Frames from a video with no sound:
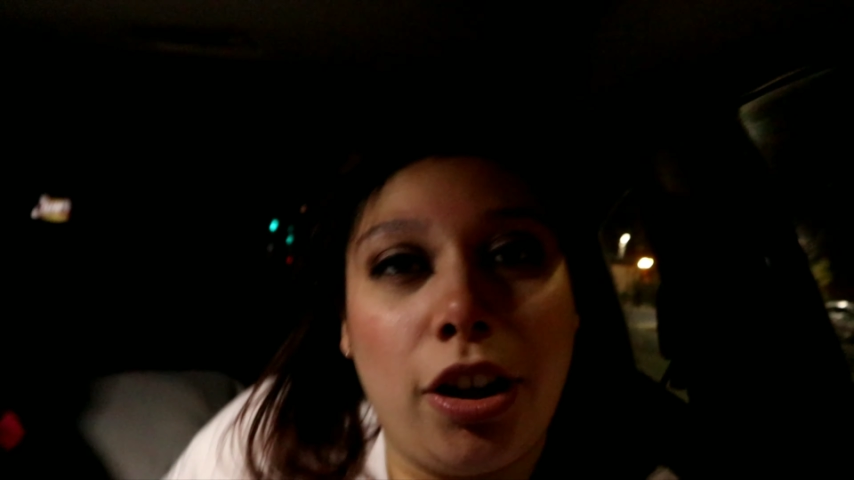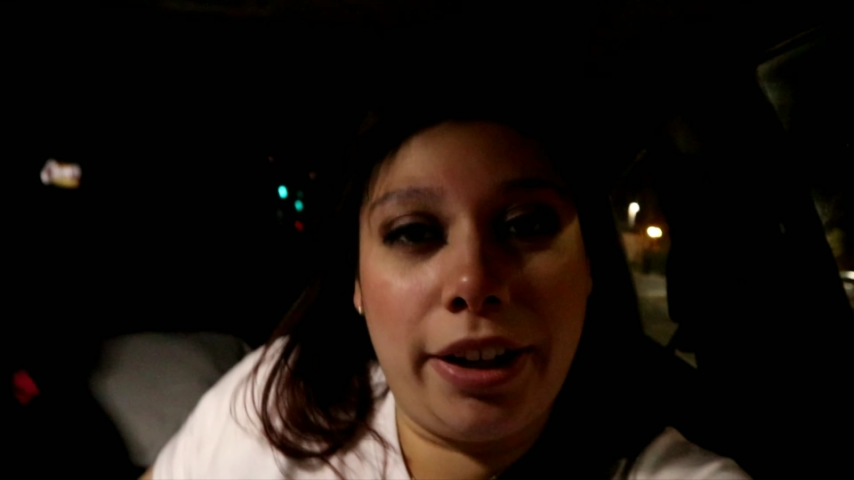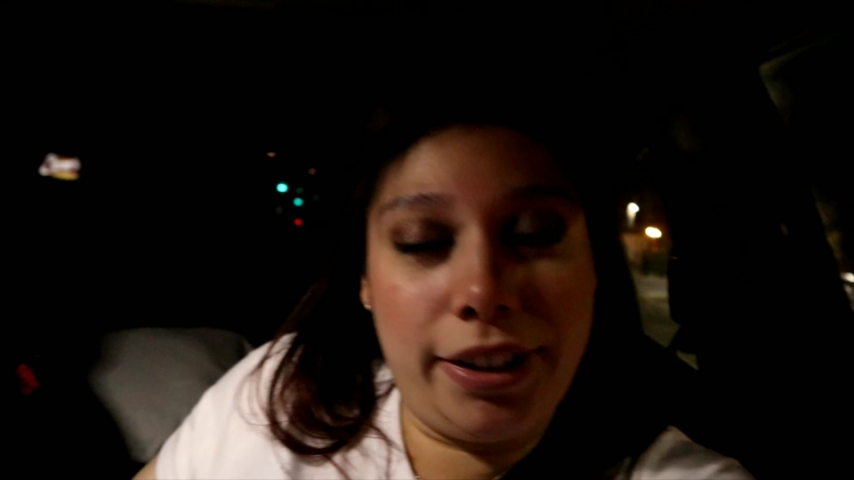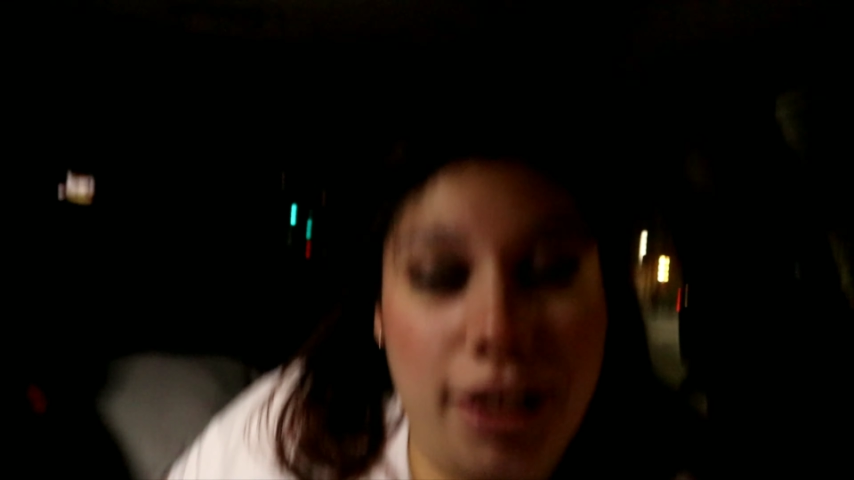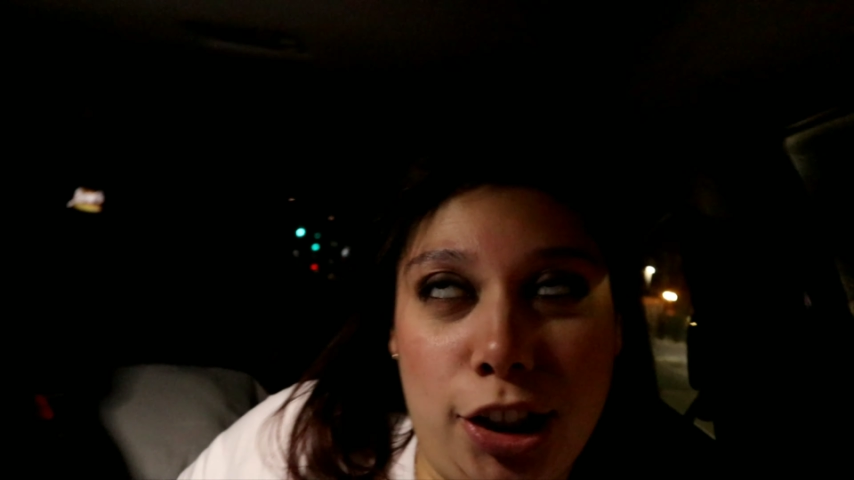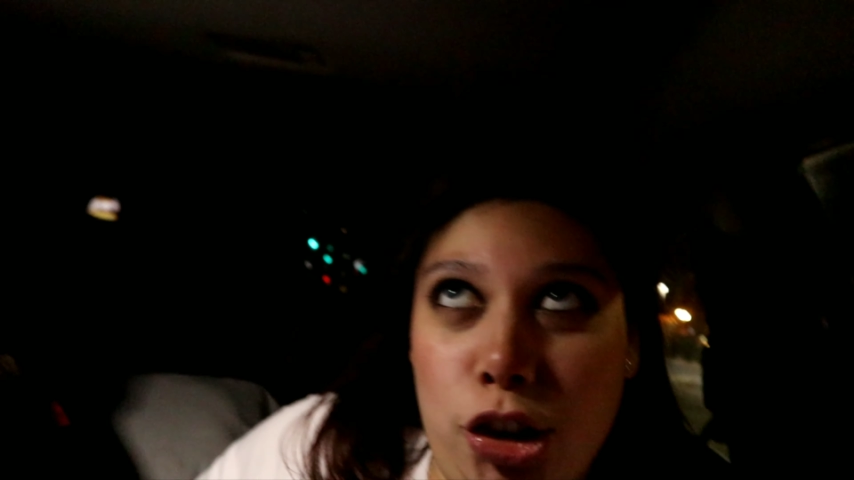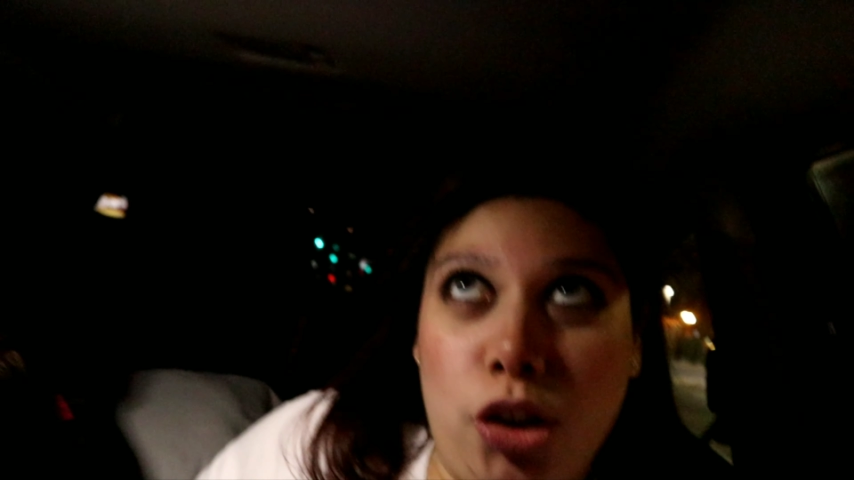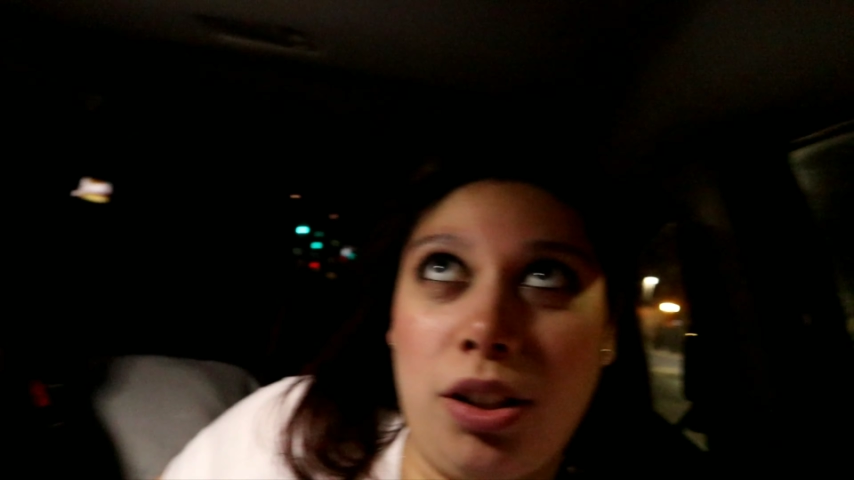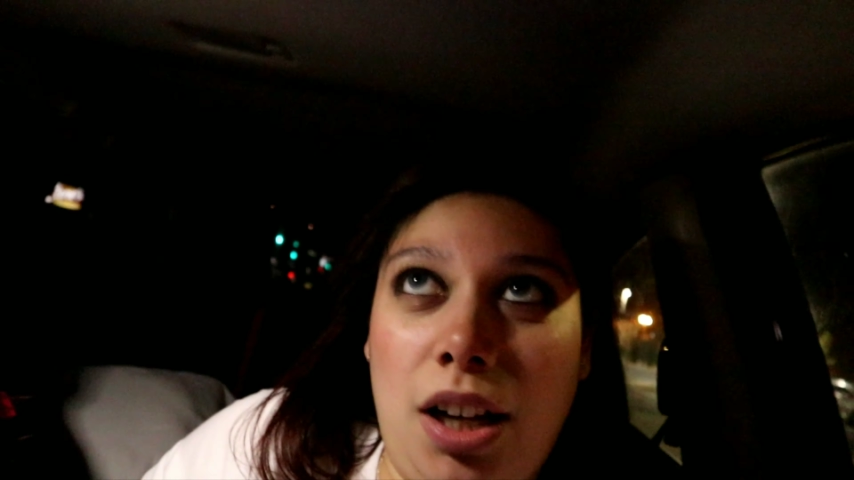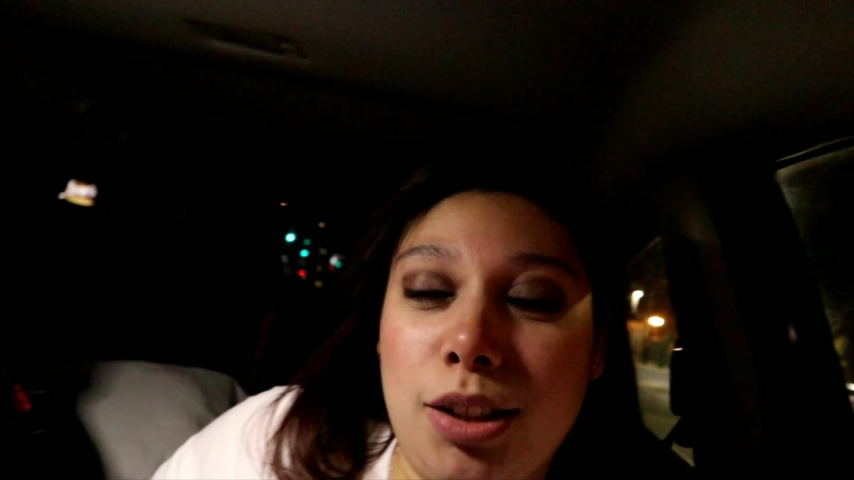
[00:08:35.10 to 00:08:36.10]
cranky because
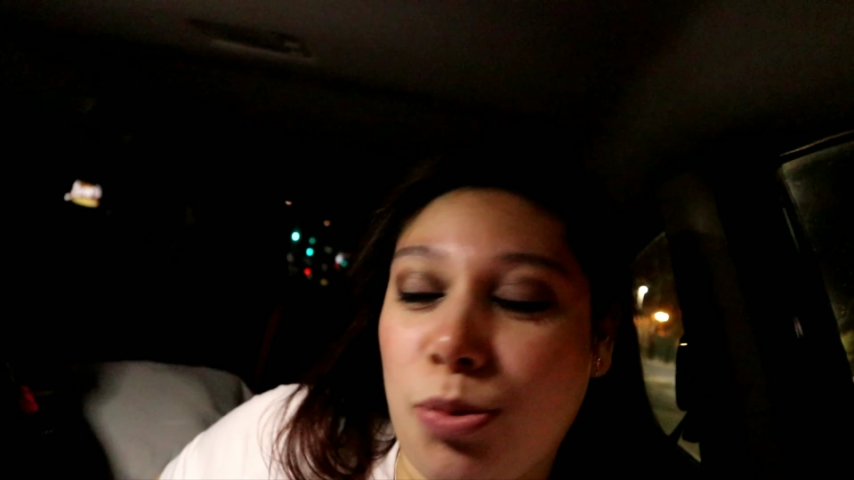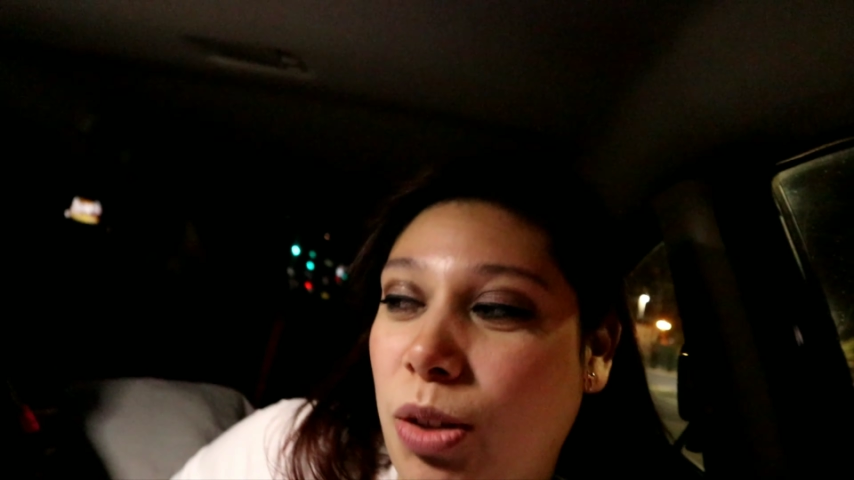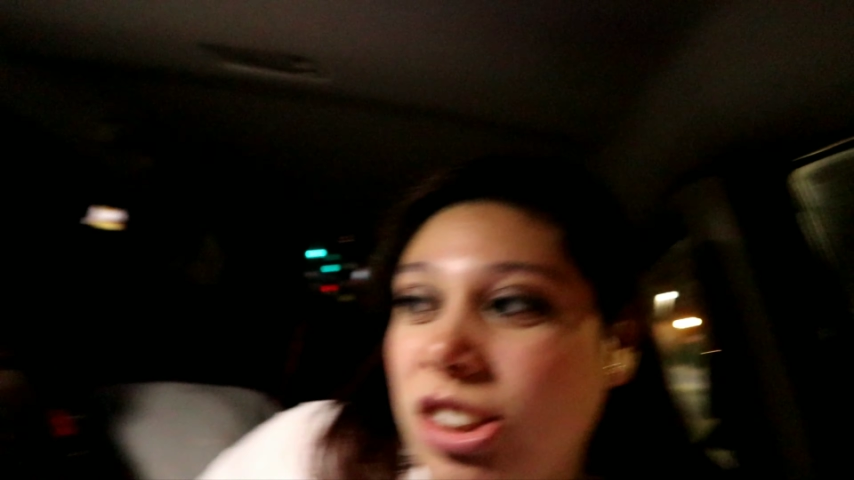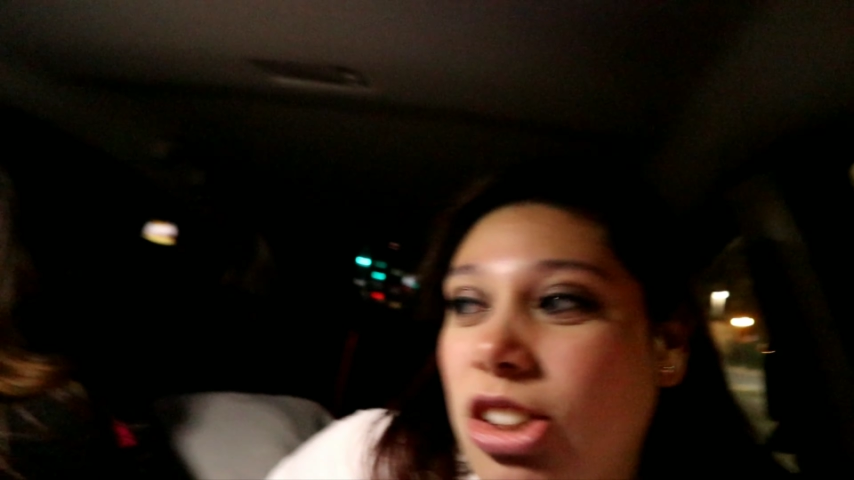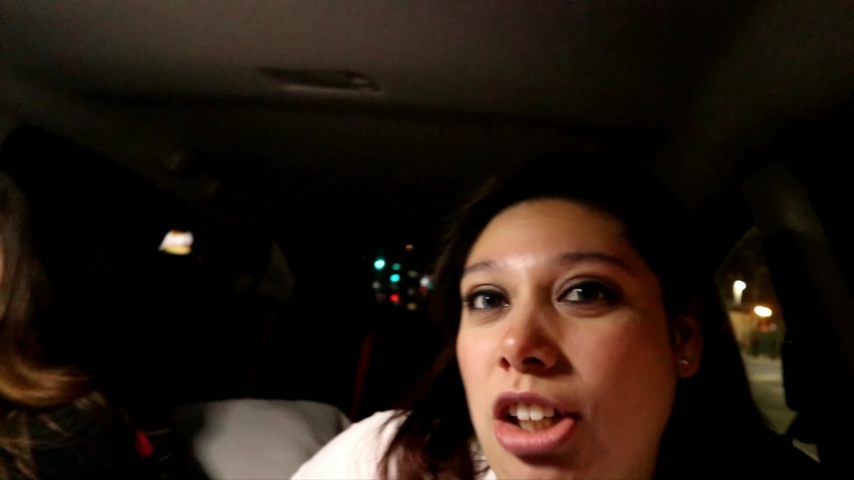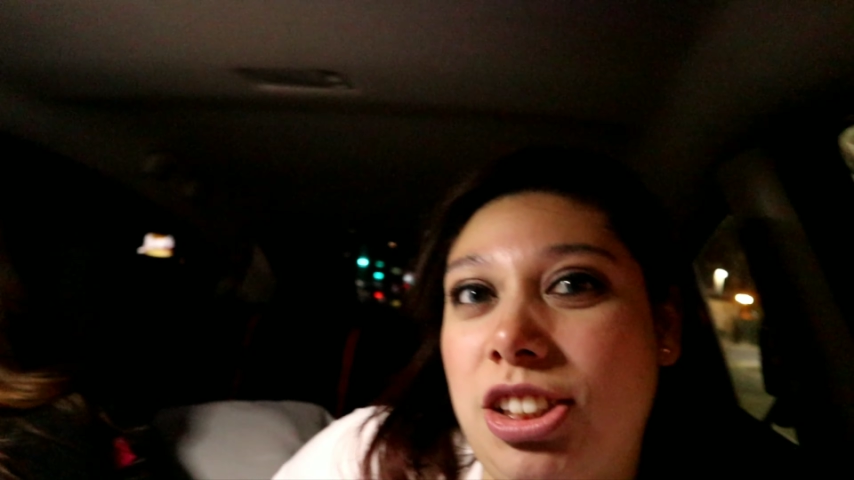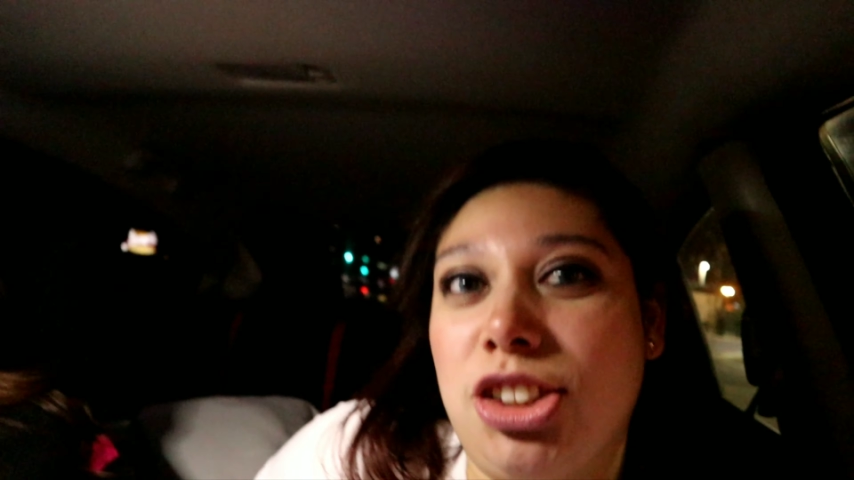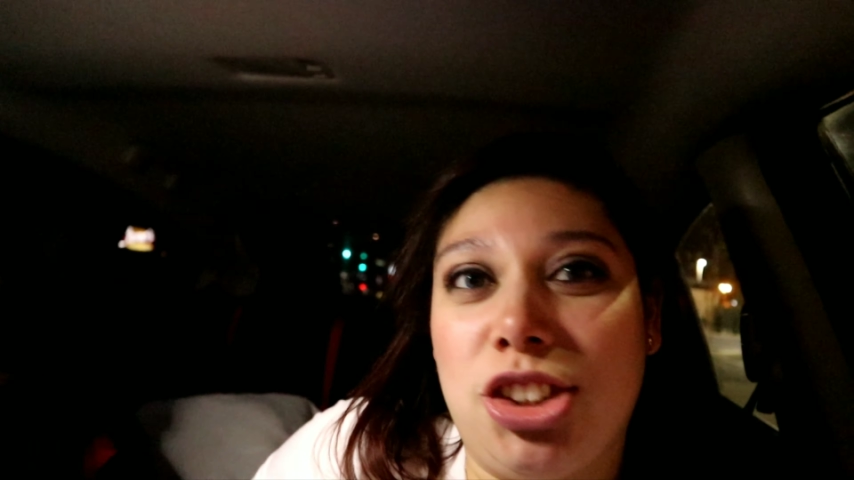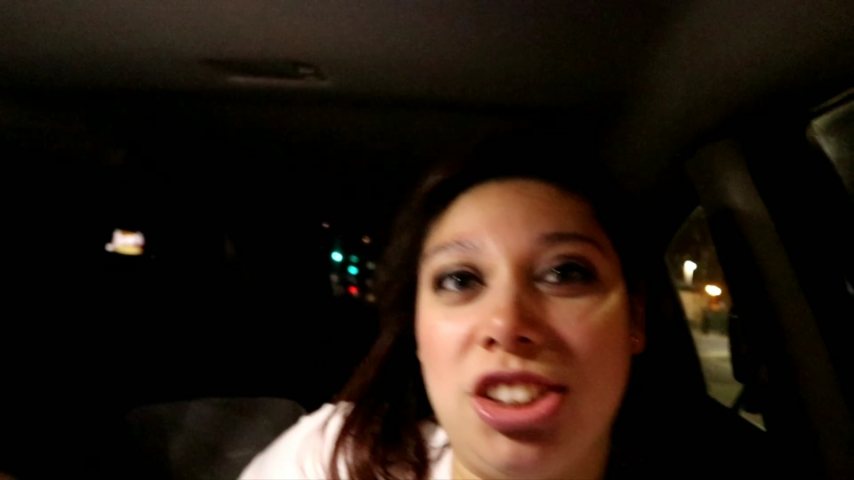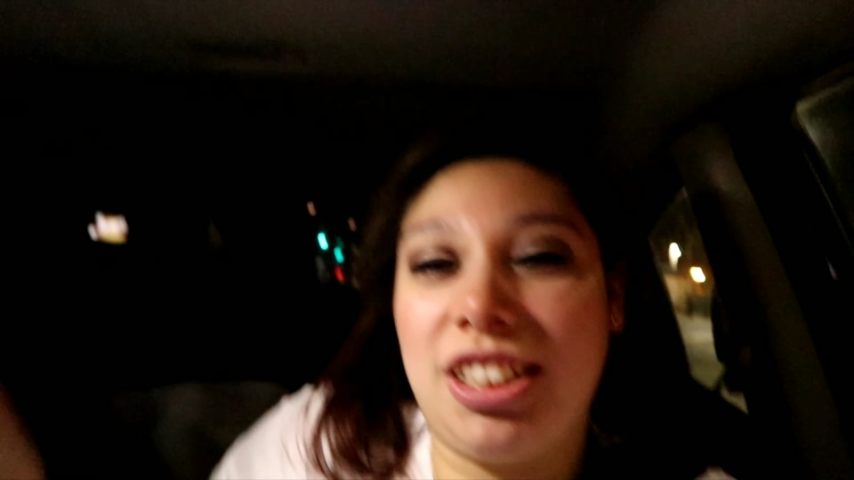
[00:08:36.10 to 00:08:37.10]
she only has one sauce
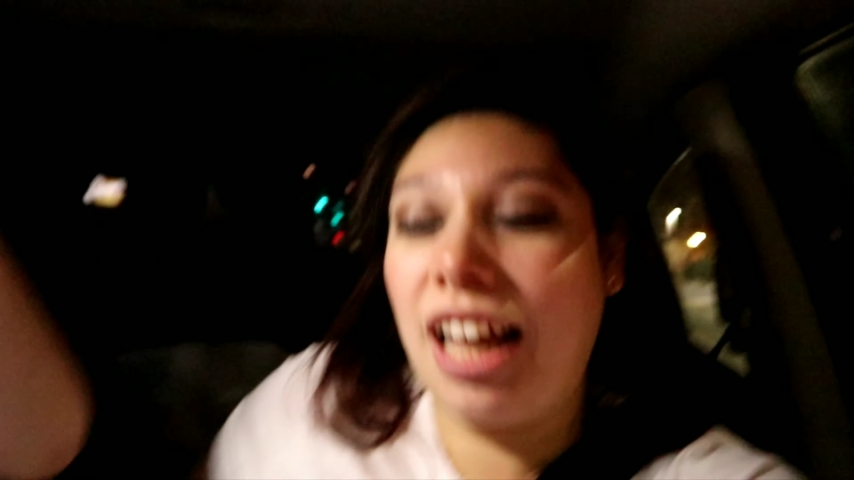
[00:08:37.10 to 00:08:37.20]
and she's